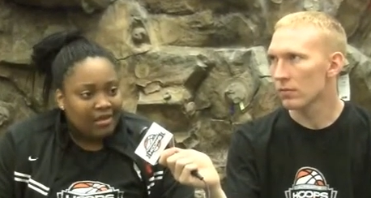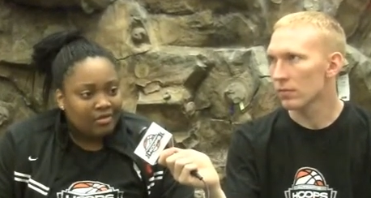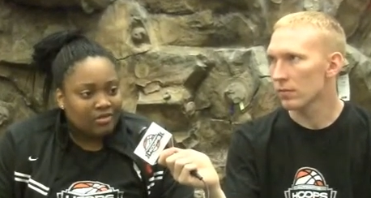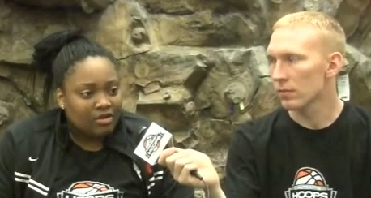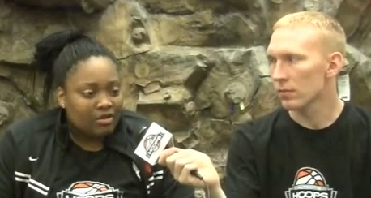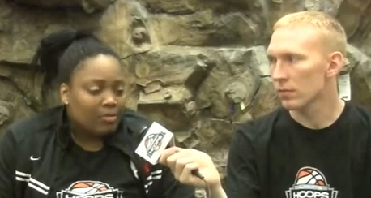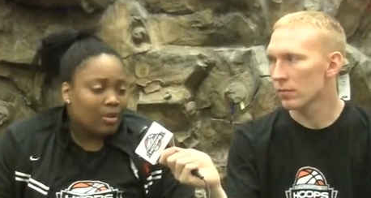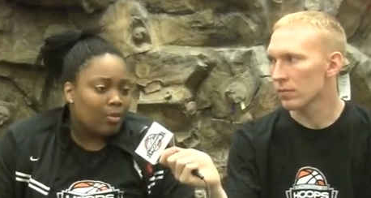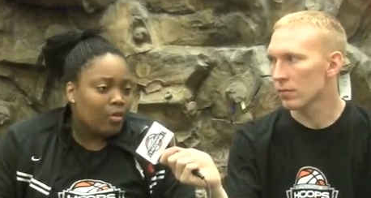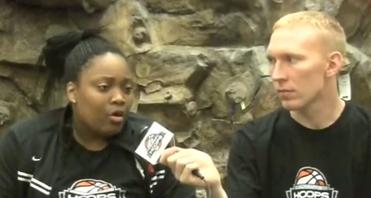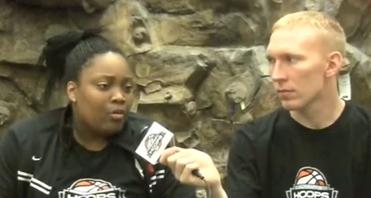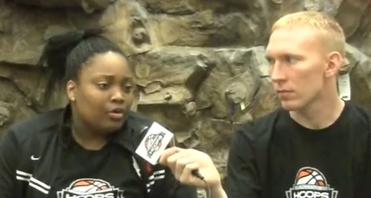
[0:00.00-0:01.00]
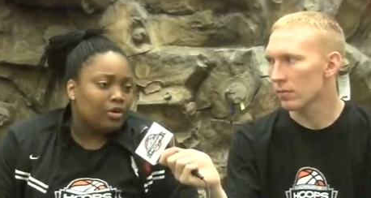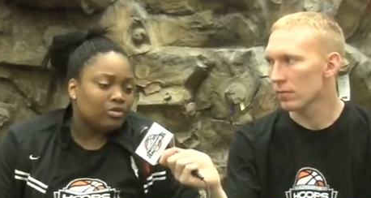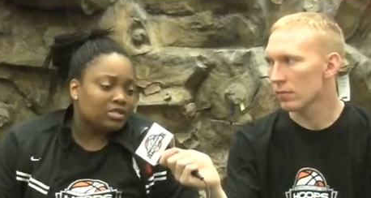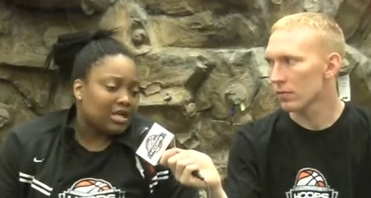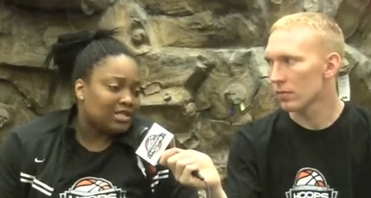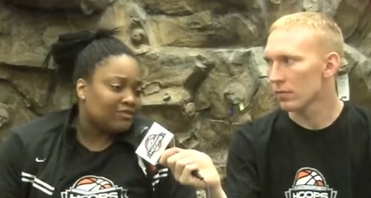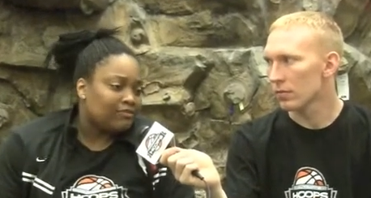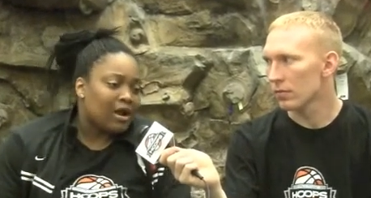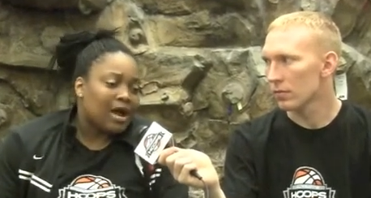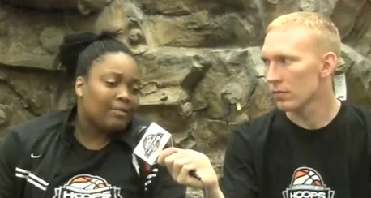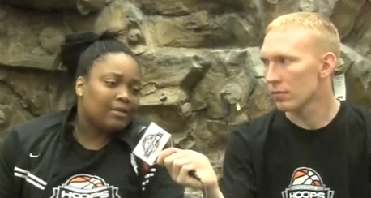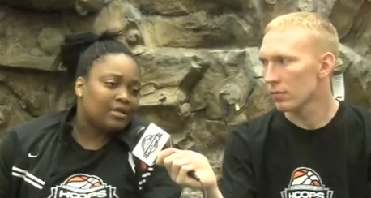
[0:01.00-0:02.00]
Speaker 1: so I'm, I'm, going with no size. If
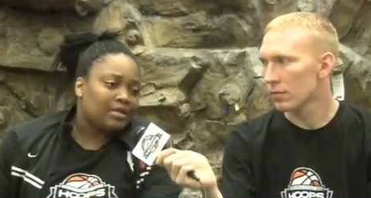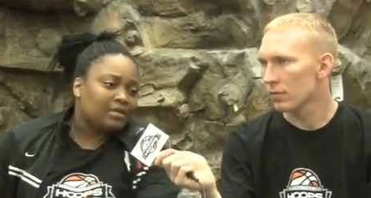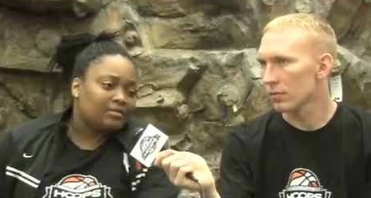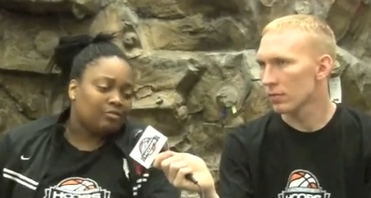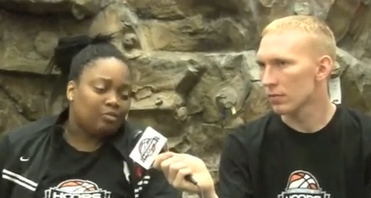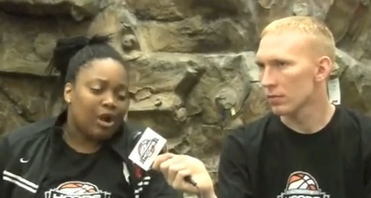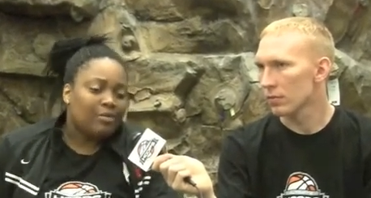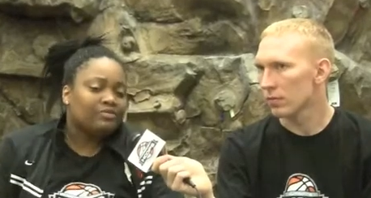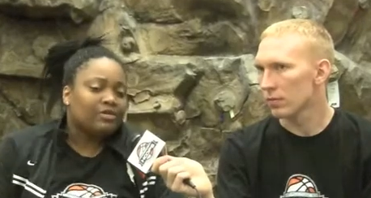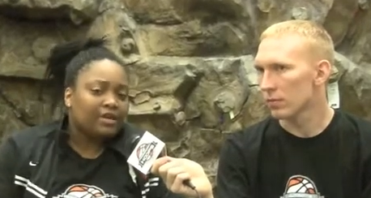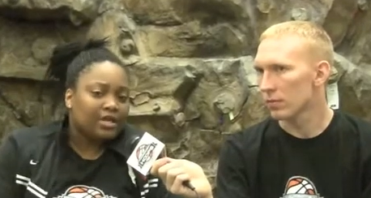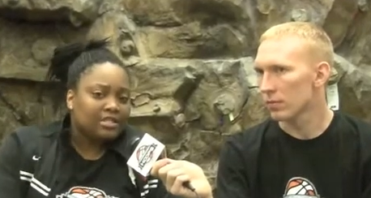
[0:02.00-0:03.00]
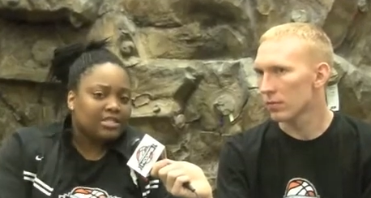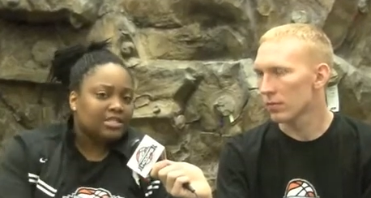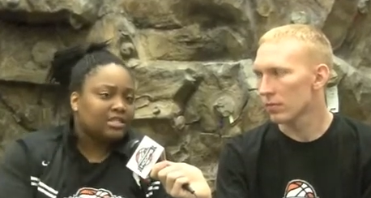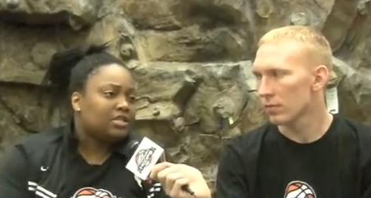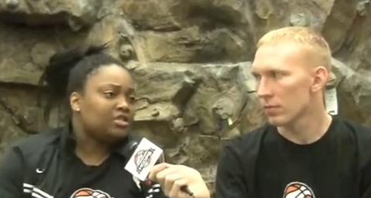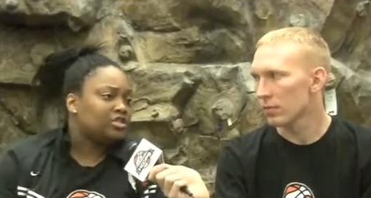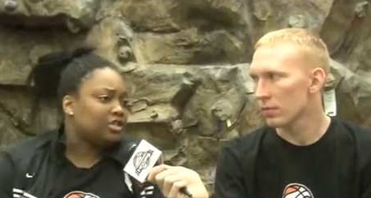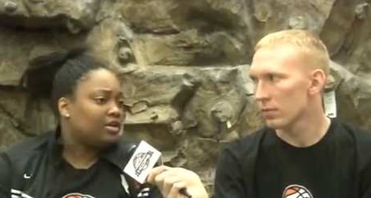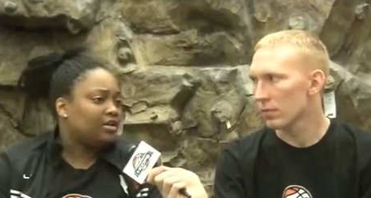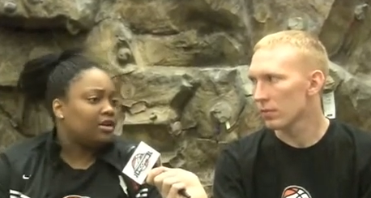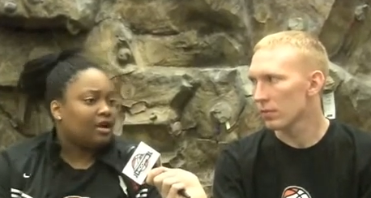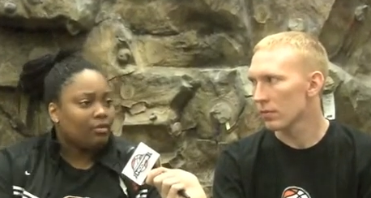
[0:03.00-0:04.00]
Rob can get, Rob is very inconsistent this
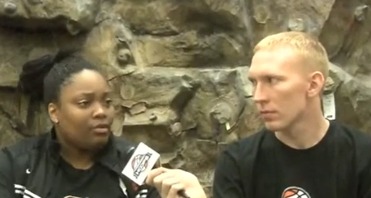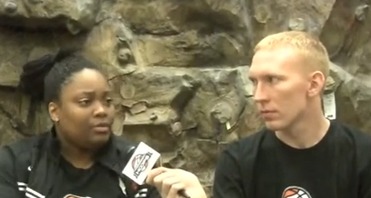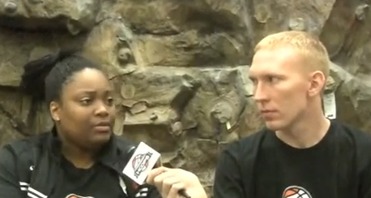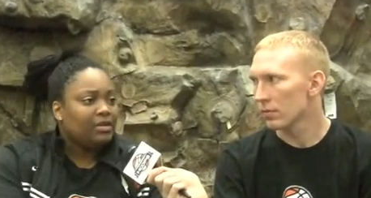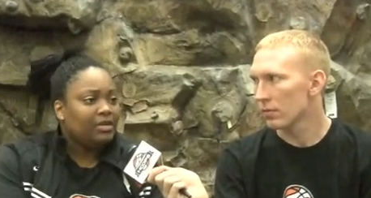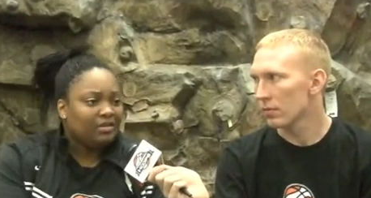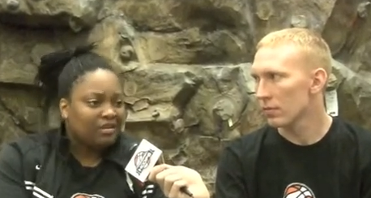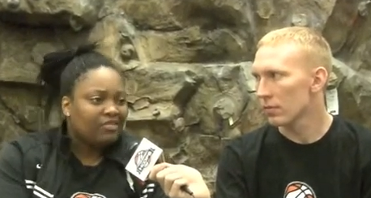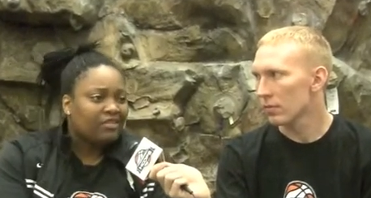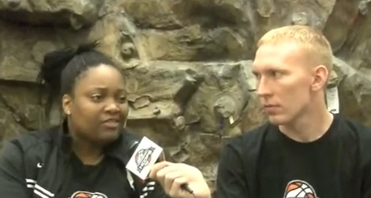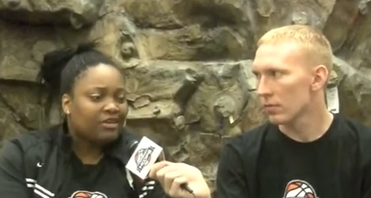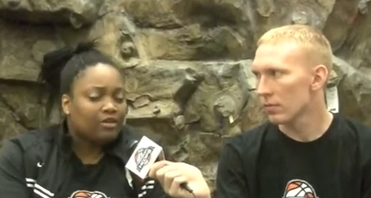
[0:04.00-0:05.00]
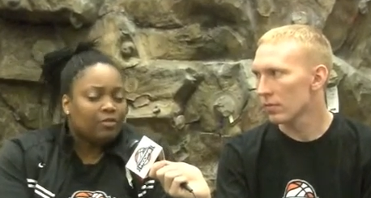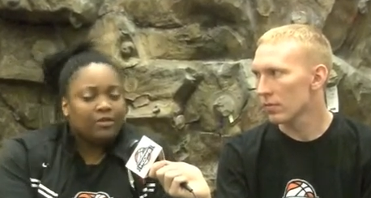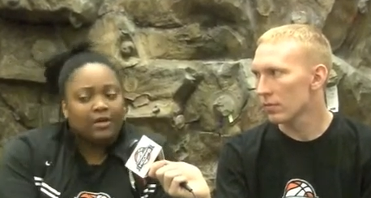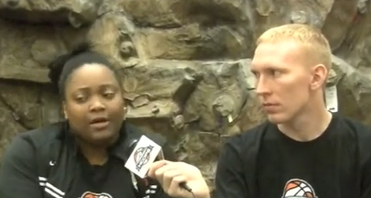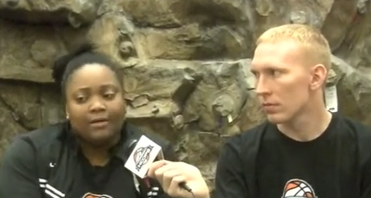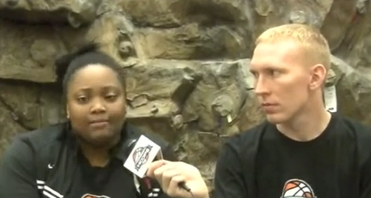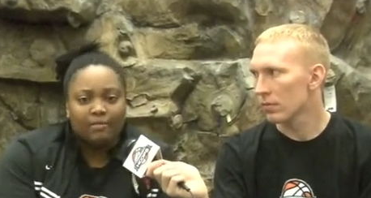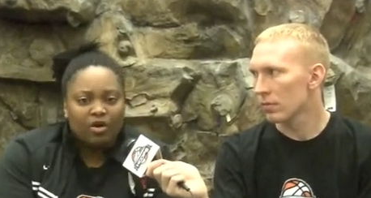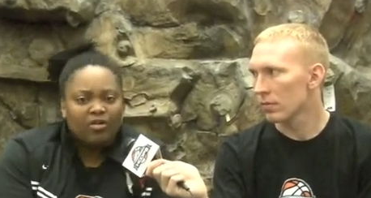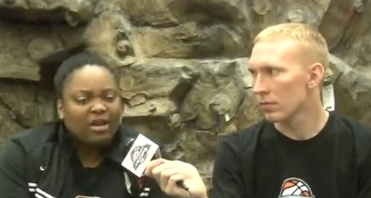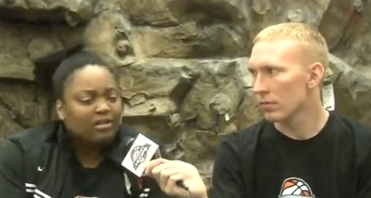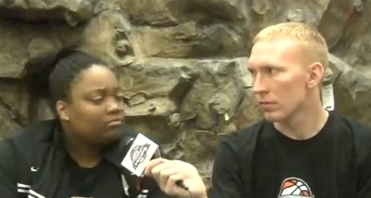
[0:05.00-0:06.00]
year. I want to be. I think that he'll be um,
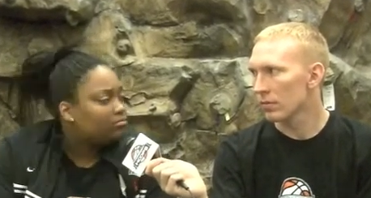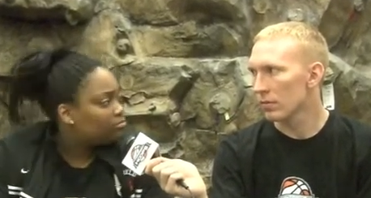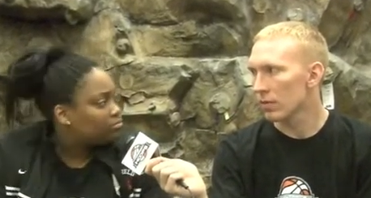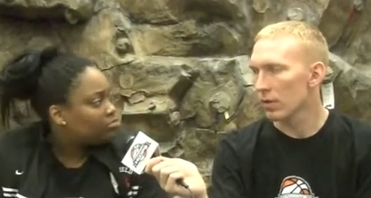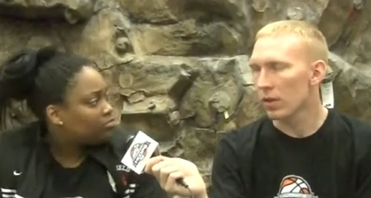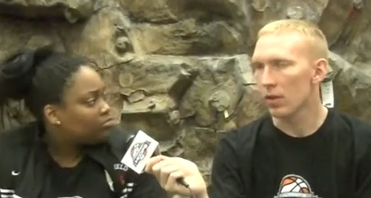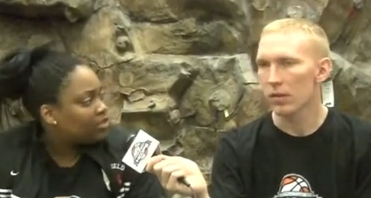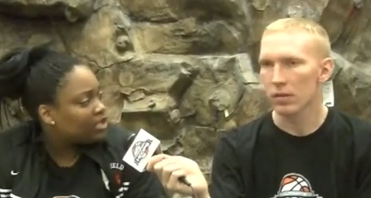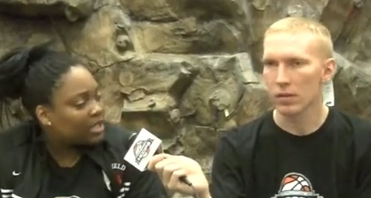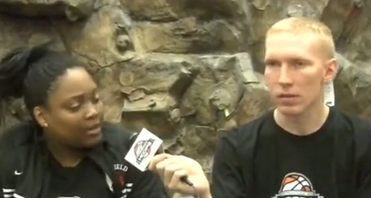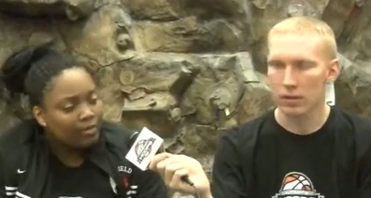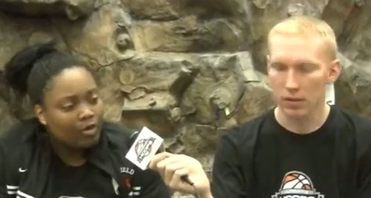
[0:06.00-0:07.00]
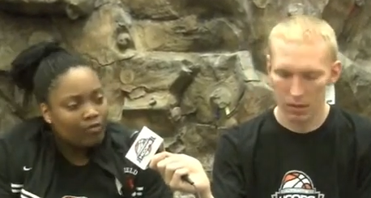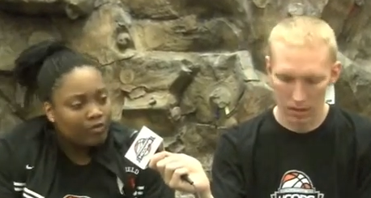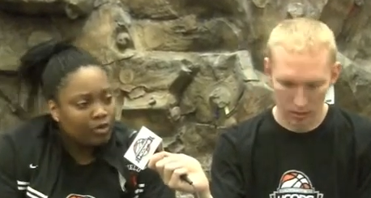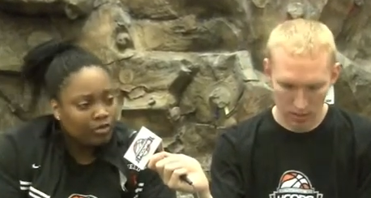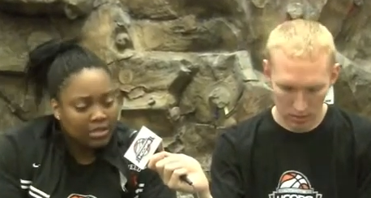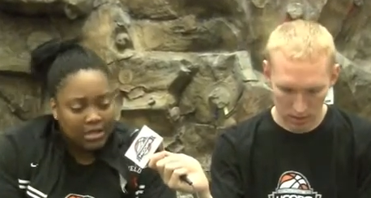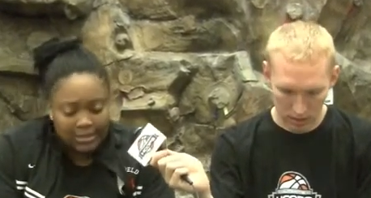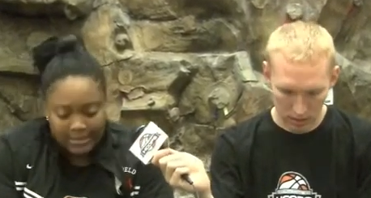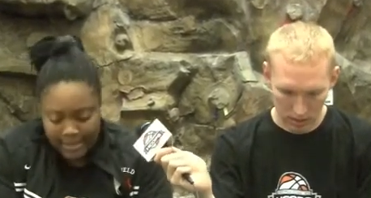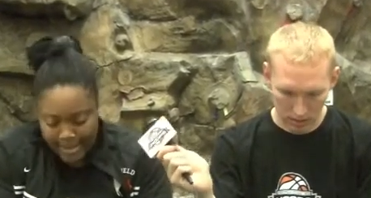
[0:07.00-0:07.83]
all right okay. for the game. I'm going for no size.